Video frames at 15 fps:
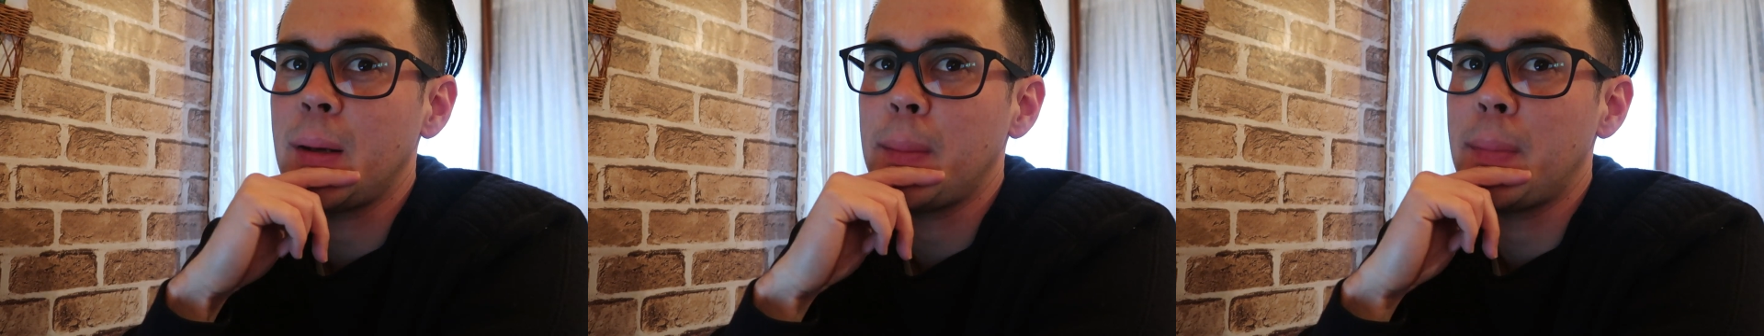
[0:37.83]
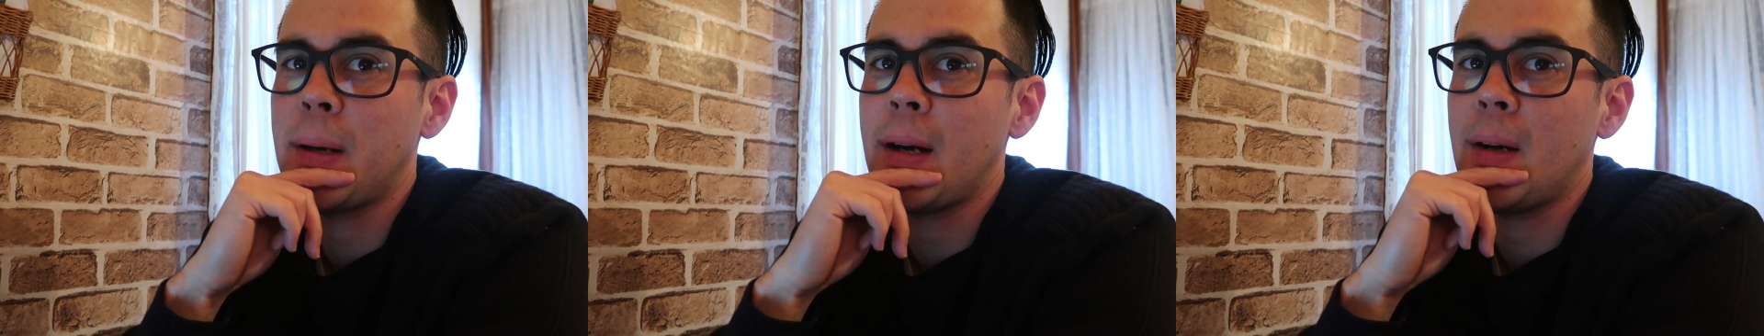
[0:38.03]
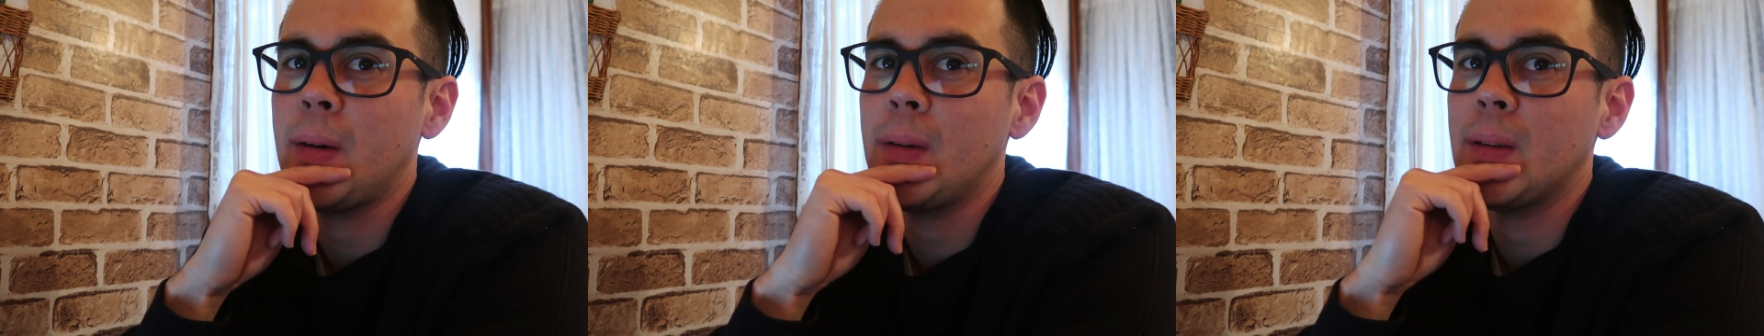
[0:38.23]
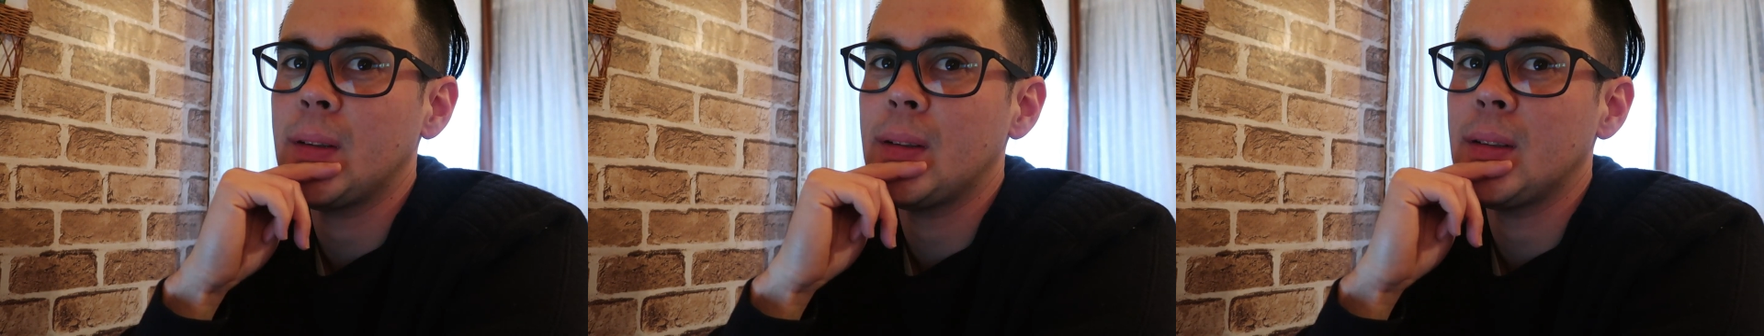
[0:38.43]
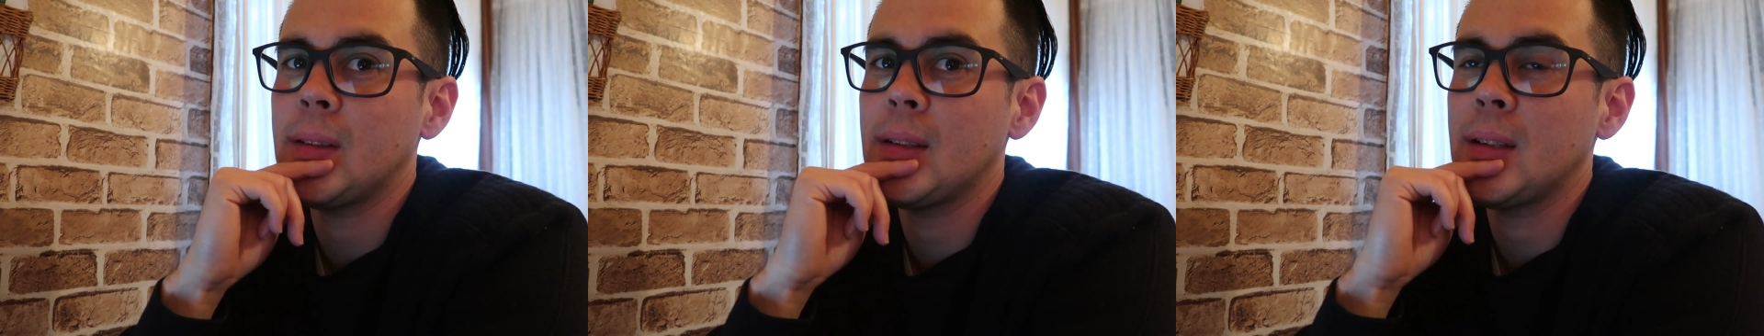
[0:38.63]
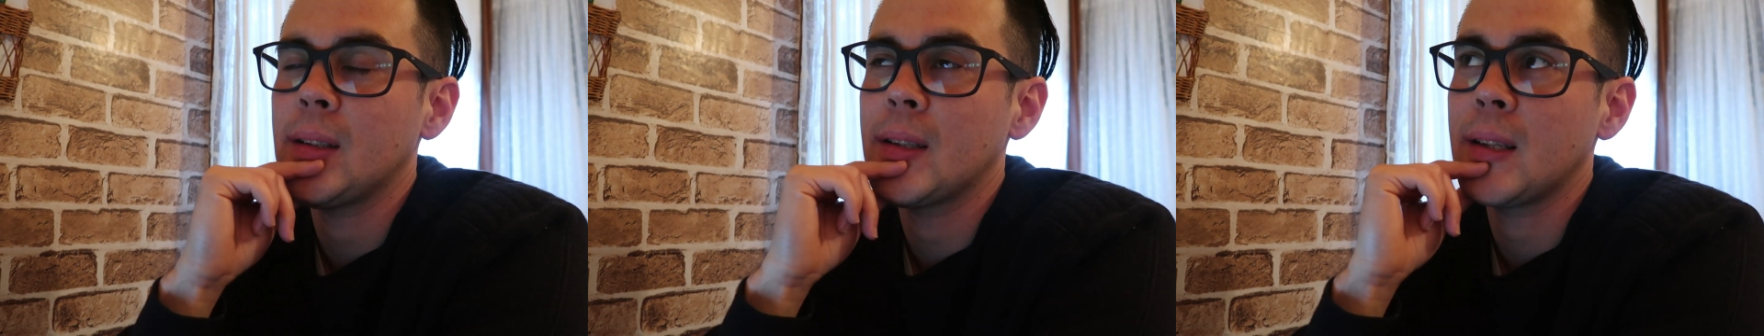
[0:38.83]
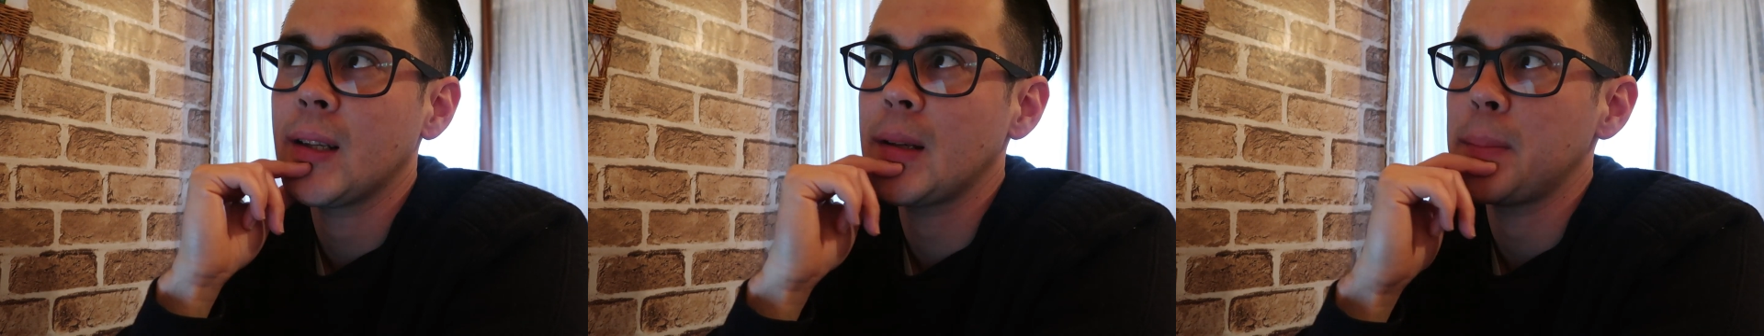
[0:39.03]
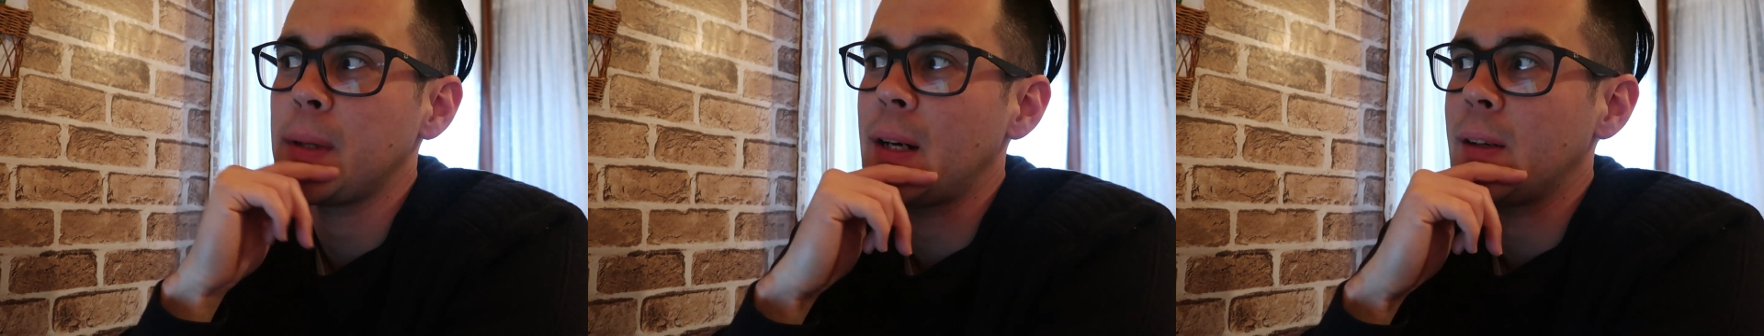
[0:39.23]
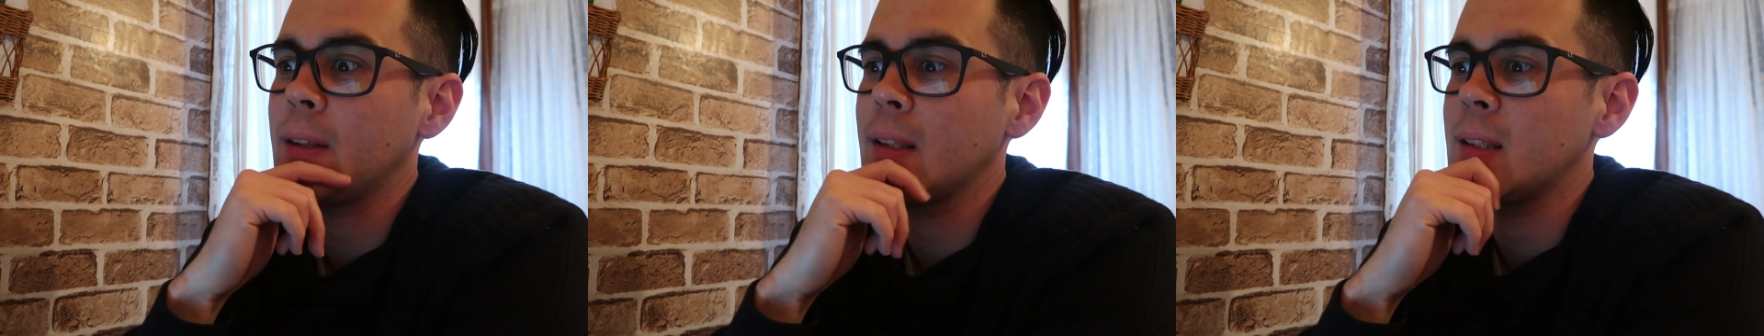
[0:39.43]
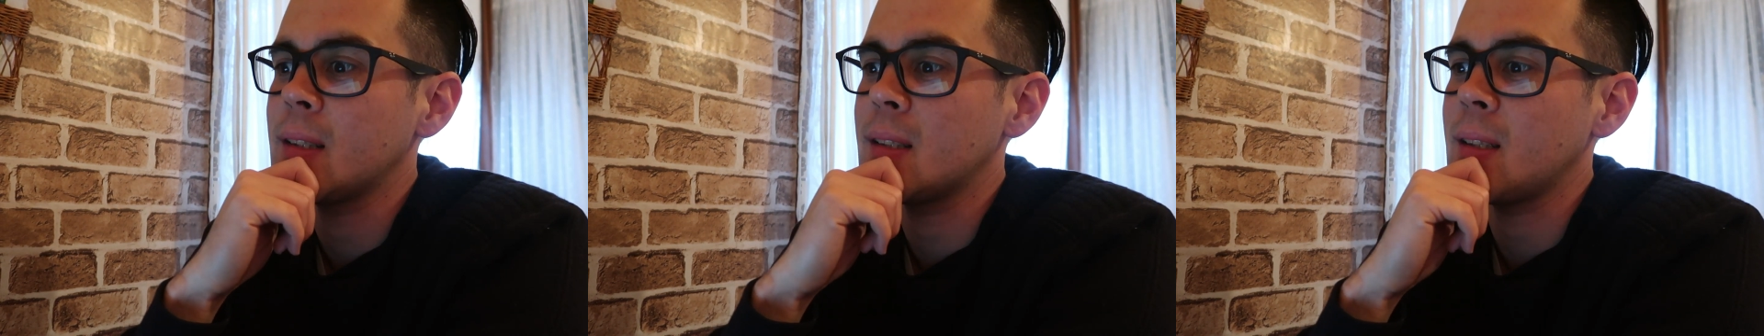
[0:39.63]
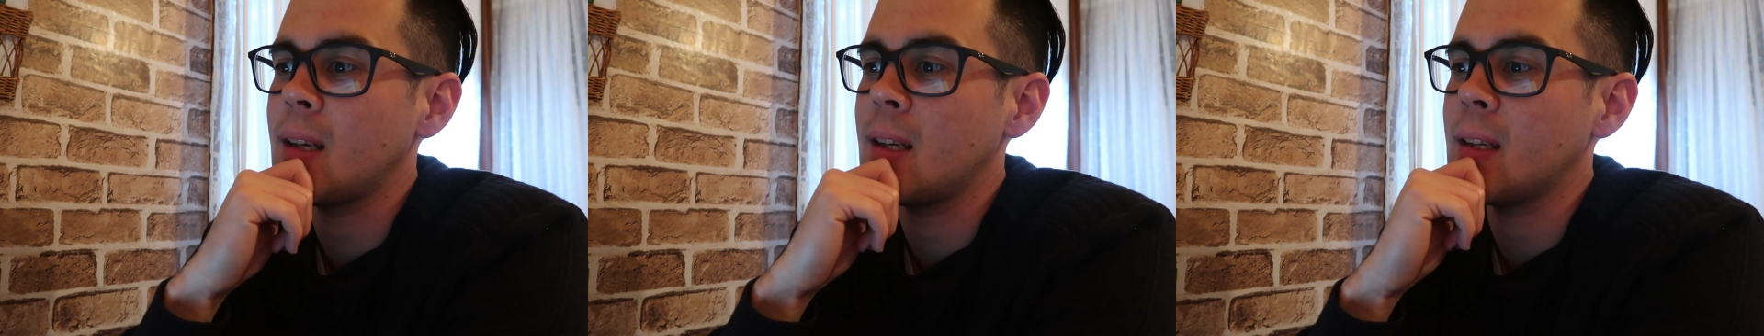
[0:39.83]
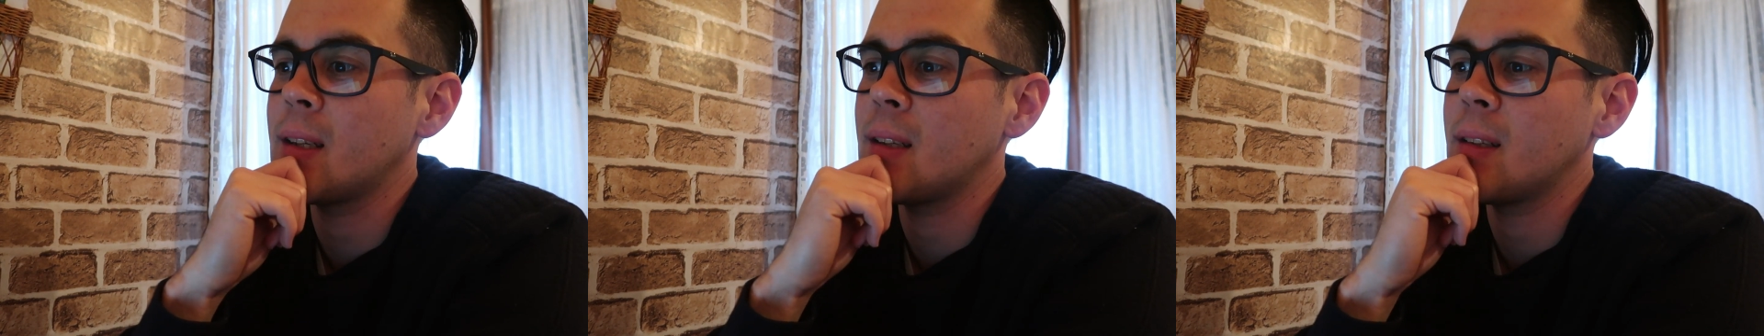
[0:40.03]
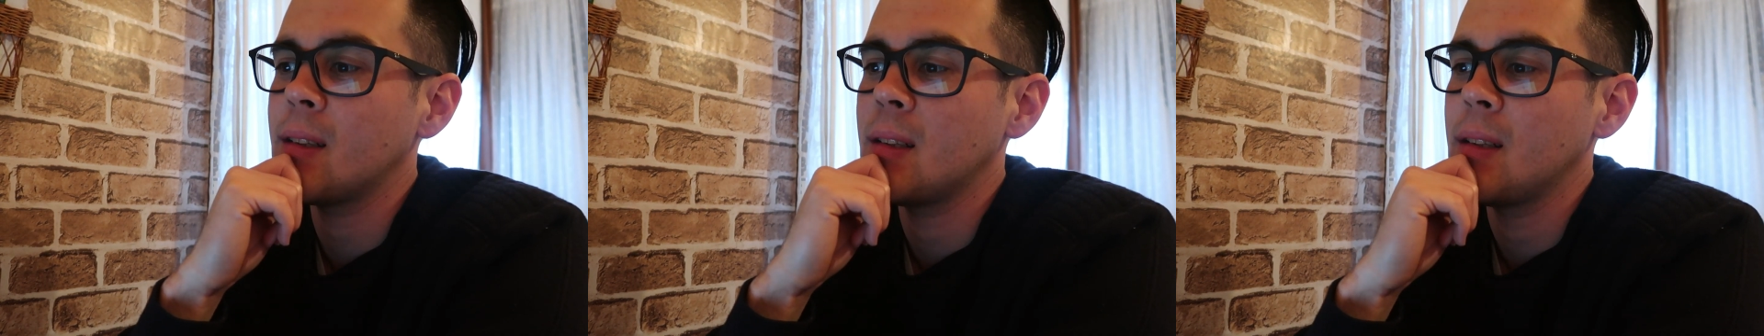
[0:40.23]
about it, it's like,